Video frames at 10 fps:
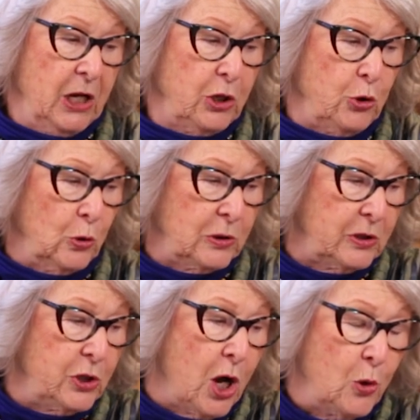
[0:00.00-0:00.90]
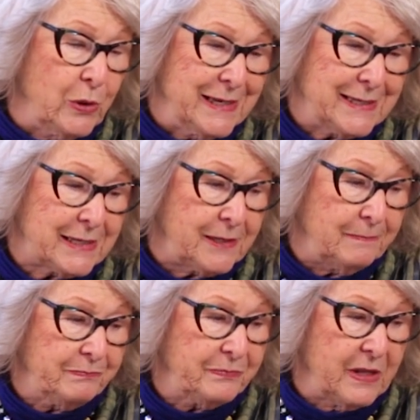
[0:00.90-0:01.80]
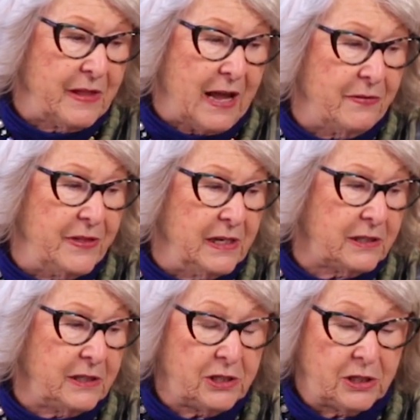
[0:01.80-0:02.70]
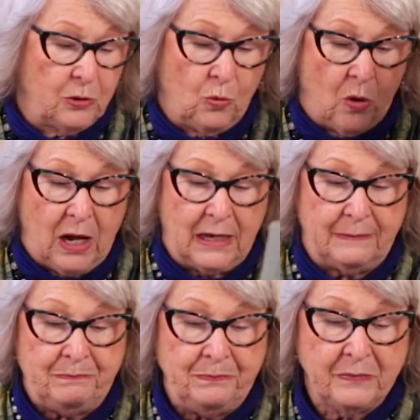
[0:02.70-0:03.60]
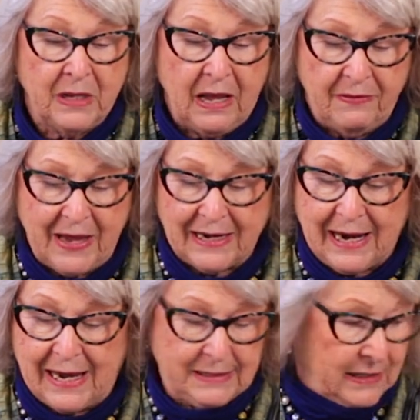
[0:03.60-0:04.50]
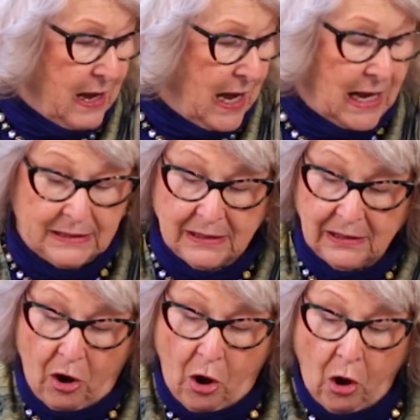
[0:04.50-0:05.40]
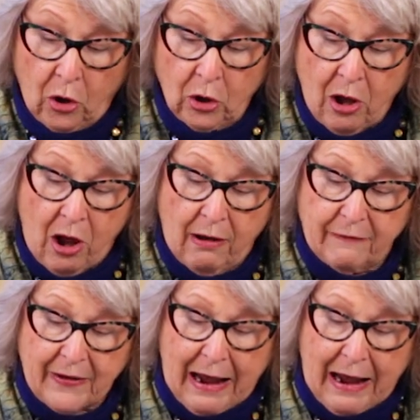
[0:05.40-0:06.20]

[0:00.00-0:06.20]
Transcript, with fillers: you'll notice that this is the one that has got all of